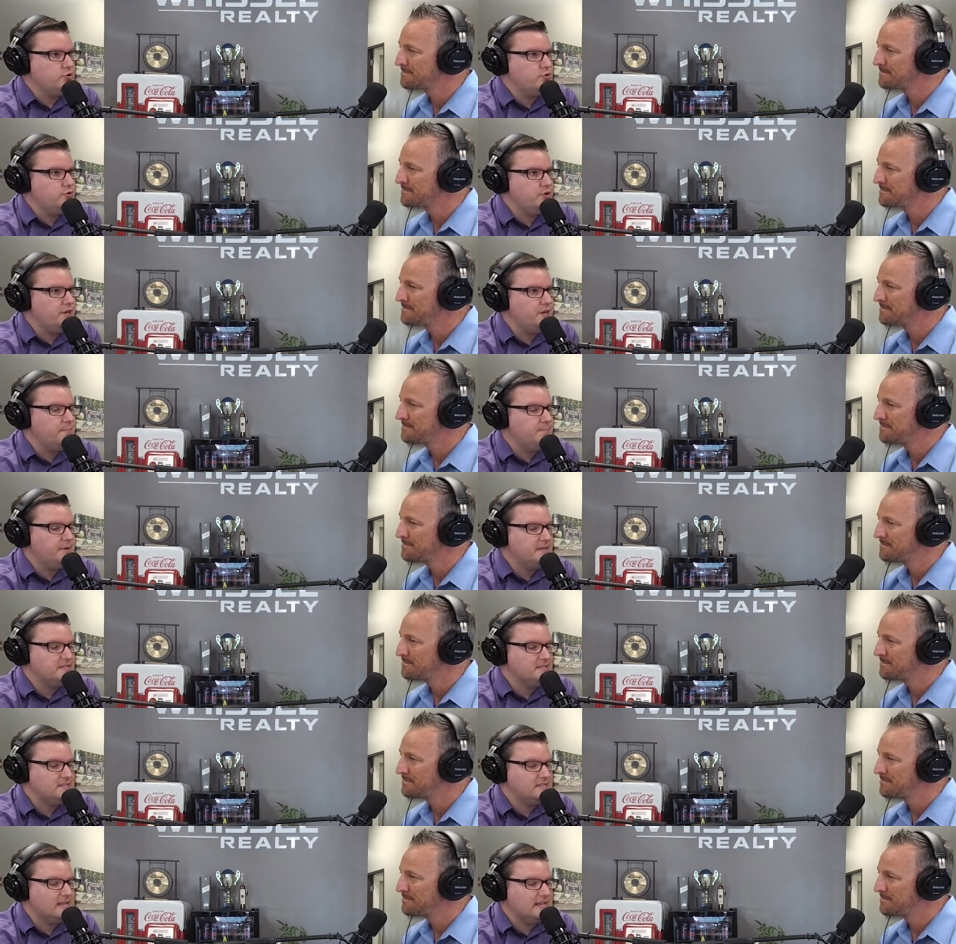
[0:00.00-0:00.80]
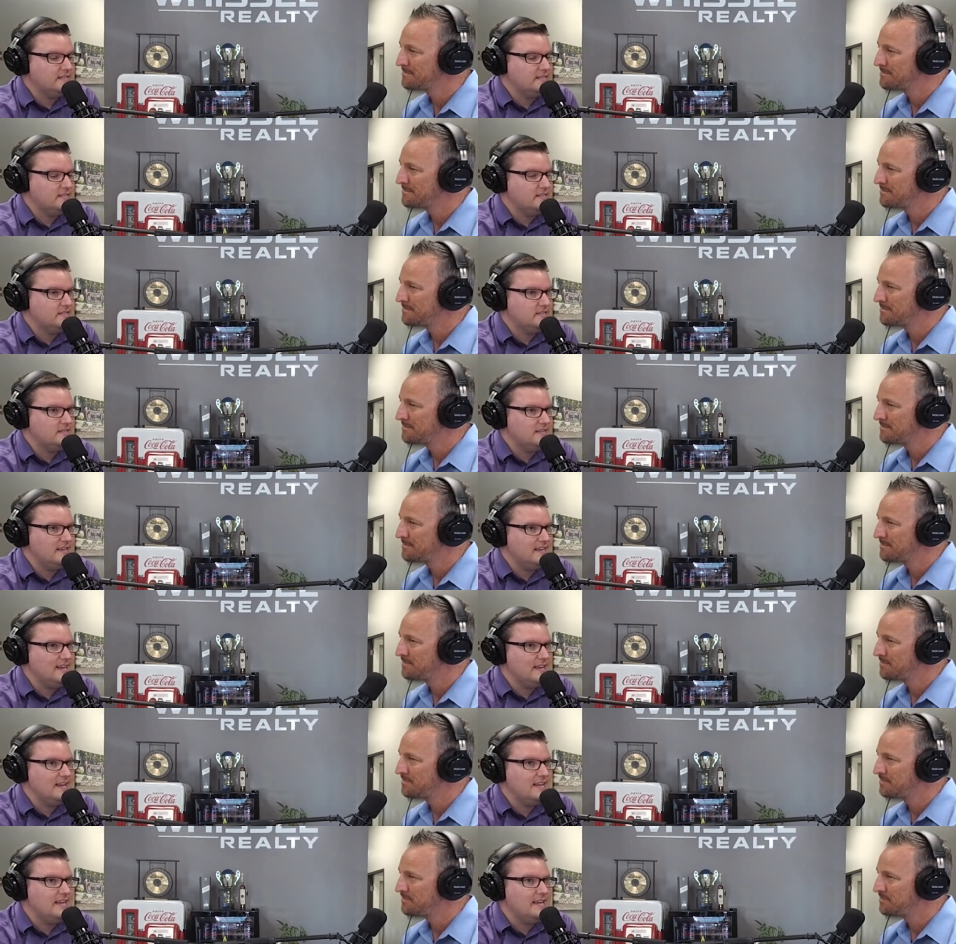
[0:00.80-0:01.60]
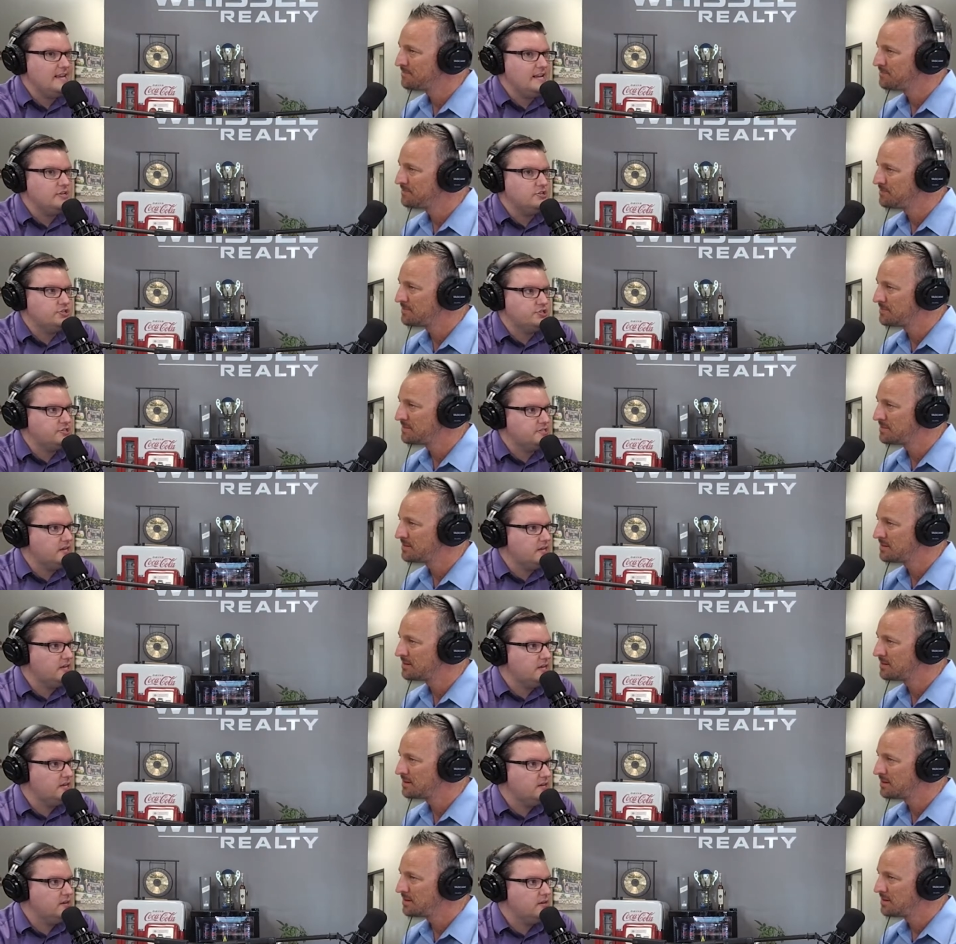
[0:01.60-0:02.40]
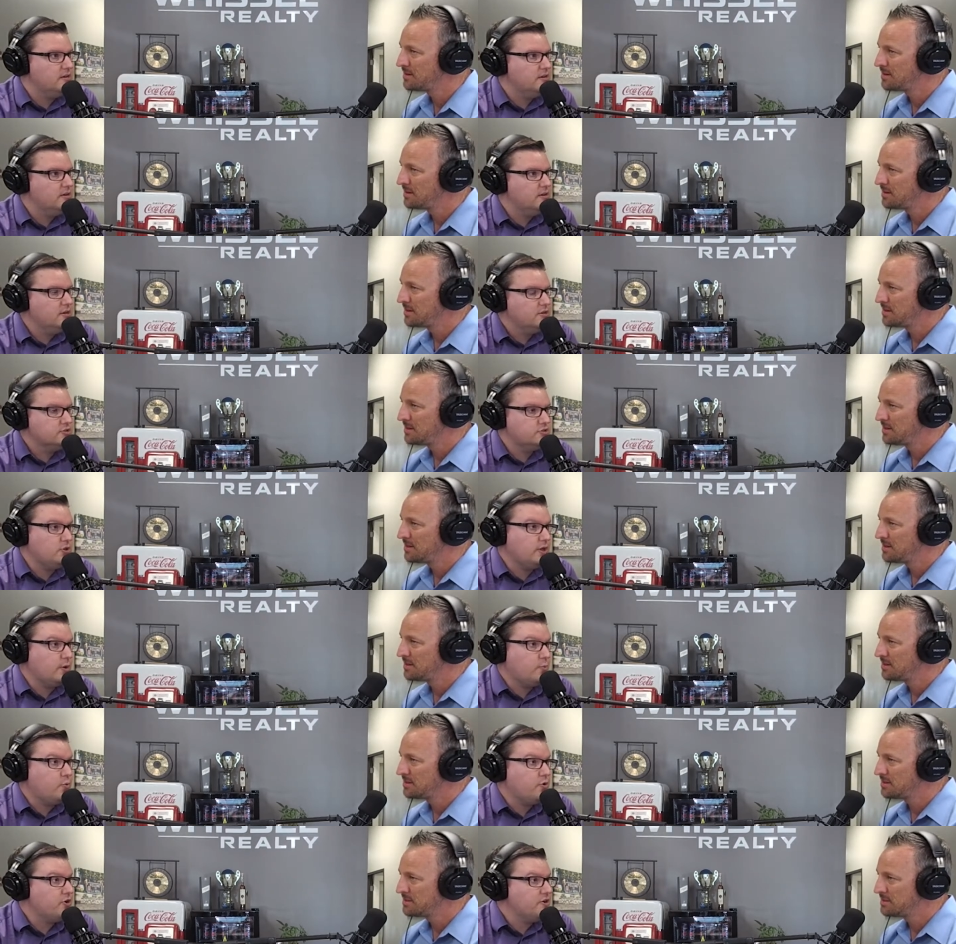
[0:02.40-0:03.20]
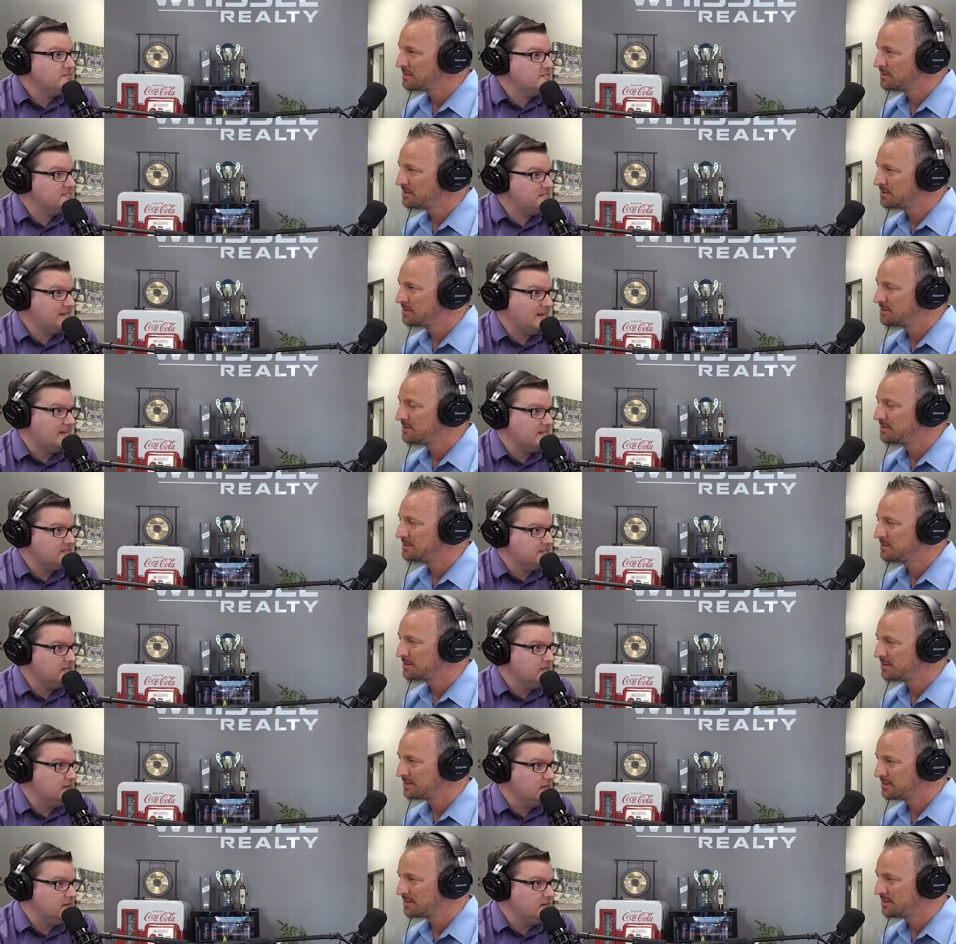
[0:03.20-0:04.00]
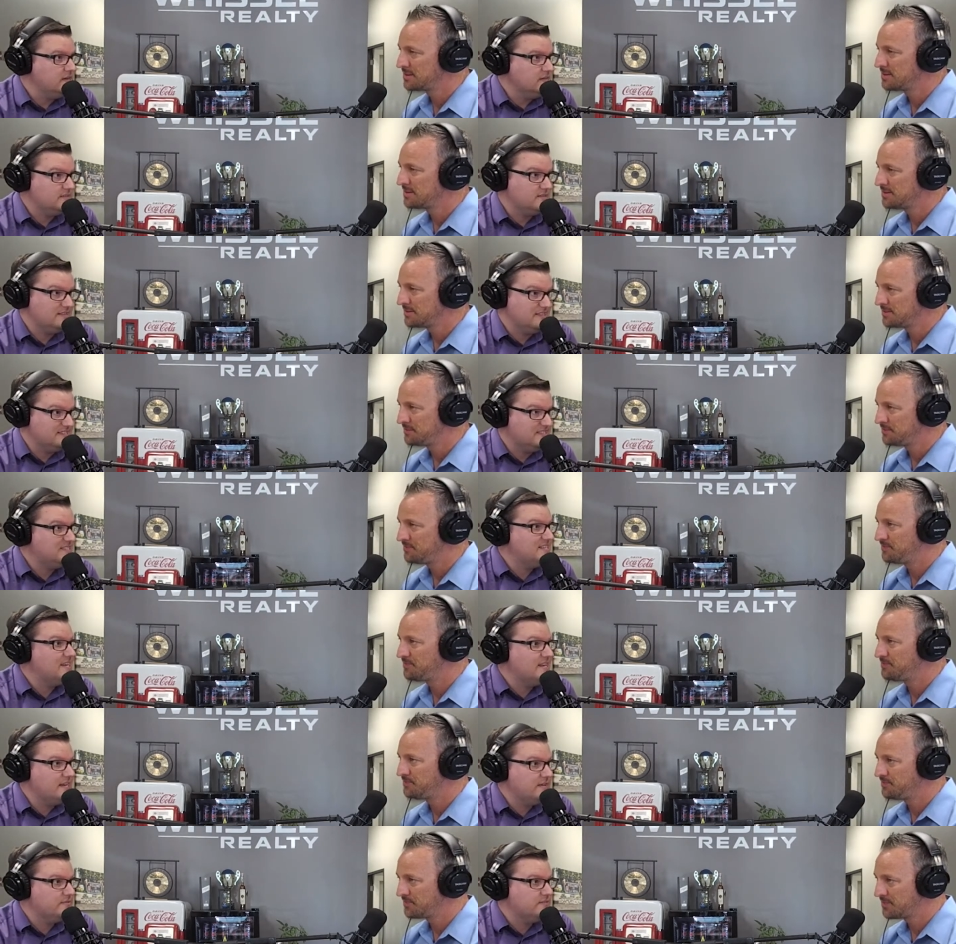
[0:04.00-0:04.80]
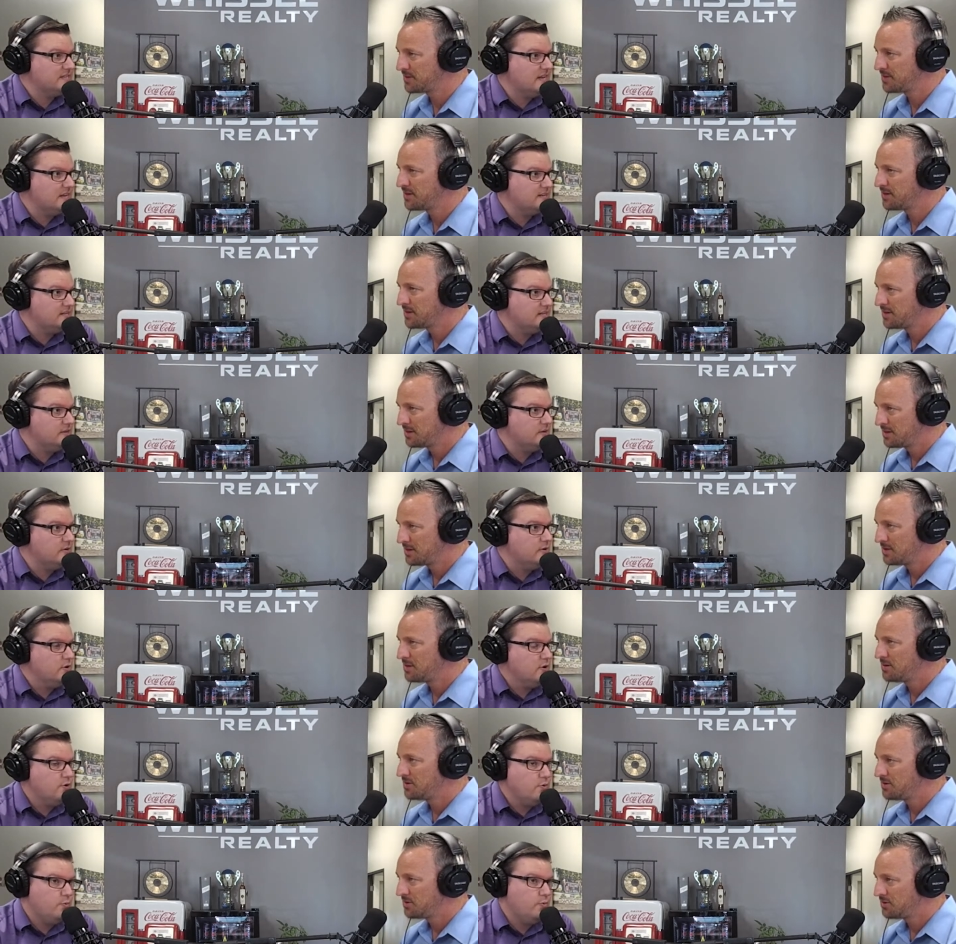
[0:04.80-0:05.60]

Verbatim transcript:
Speaker 1: do you need a business license in each city? So like we're in Santee, the city of Santee,